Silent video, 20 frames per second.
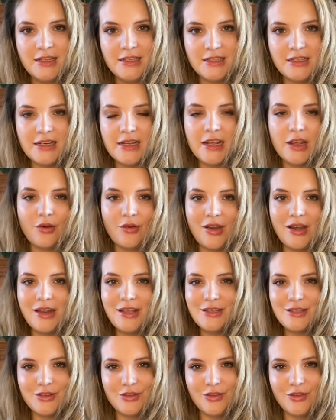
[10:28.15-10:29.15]
today
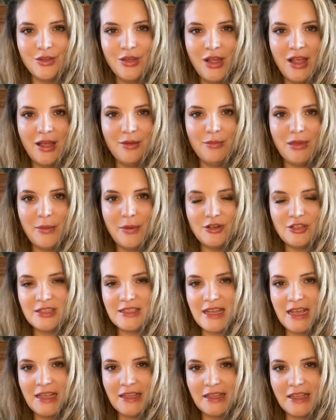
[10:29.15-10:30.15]
already, so maybe I'll
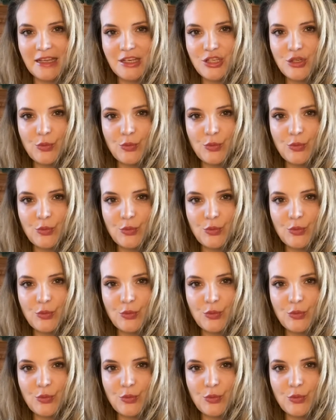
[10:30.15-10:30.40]
just add like